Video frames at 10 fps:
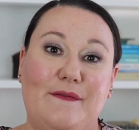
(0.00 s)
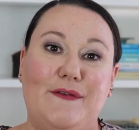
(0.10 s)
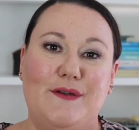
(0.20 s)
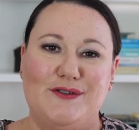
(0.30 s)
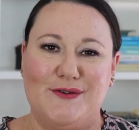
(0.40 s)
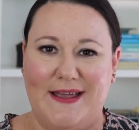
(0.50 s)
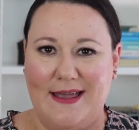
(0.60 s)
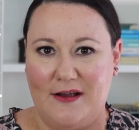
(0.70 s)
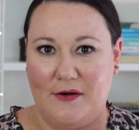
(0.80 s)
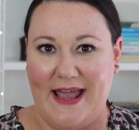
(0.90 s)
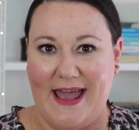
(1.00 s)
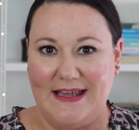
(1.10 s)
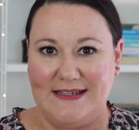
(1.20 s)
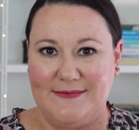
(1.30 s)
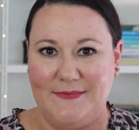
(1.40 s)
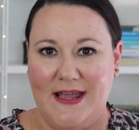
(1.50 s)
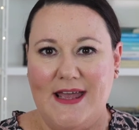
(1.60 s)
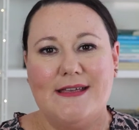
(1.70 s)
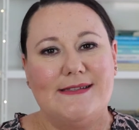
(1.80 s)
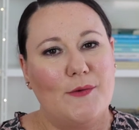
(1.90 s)
the future it can create.
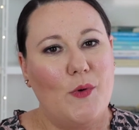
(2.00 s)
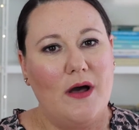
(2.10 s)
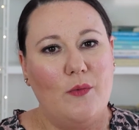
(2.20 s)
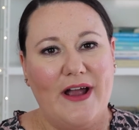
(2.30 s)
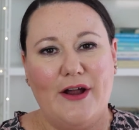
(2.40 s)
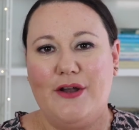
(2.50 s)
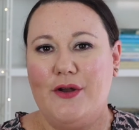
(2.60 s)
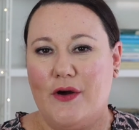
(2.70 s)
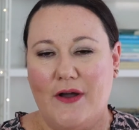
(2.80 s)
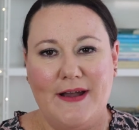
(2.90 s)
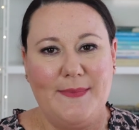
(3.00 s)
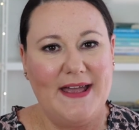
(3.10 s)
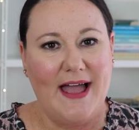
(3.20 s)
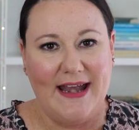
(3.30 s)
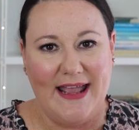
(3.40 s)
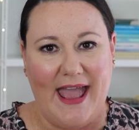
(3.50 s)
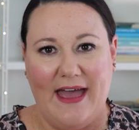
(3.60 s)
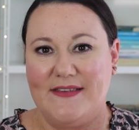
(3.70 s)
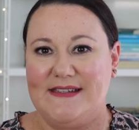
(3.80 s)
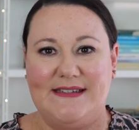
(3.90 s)
So while we're not going to be cutting
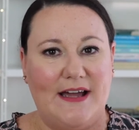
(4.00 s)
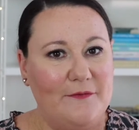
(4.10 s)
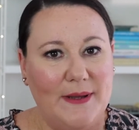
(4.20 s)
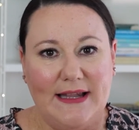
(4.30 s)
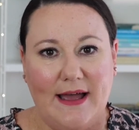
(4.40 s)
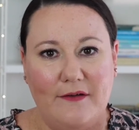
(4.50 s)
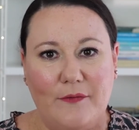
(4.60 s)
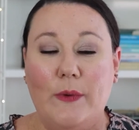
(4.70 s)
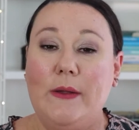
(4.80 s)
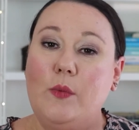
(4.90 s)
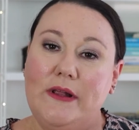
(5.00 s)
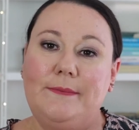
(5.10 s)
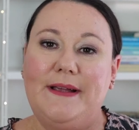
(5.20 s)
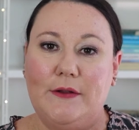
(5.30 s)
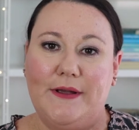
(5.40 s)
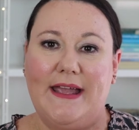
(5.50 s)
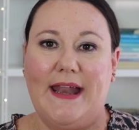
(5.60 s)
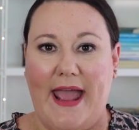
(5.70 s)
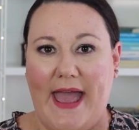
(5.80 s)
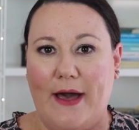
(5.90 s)
out the stuff we love, we will be looking
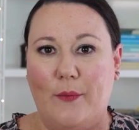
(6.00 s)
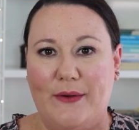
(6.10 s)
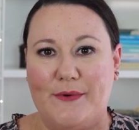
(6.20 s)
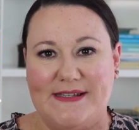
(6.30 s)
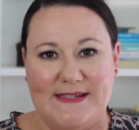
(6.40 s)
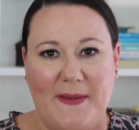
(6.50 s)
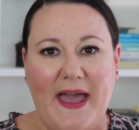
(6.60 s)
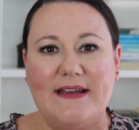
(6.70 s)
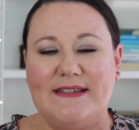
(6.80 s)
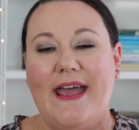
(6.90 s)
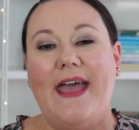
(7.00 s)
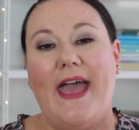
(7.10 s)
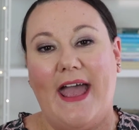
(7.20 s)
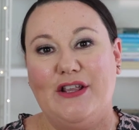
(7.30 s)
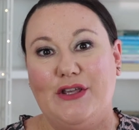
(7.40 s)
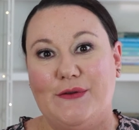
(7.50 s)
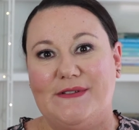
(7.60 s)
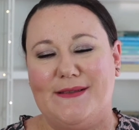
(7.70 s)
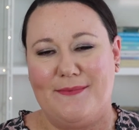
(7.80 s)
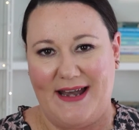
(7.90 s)
at how we respect and
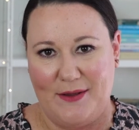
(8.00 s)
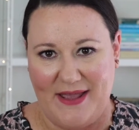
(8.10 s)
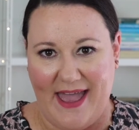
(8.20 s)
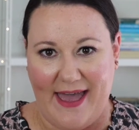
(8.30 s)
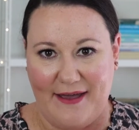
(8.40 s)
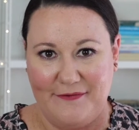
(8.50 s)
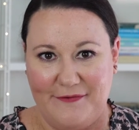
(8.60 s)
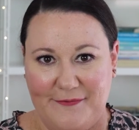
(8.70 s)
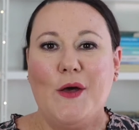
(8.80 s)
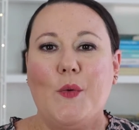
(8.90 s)
use the money we have.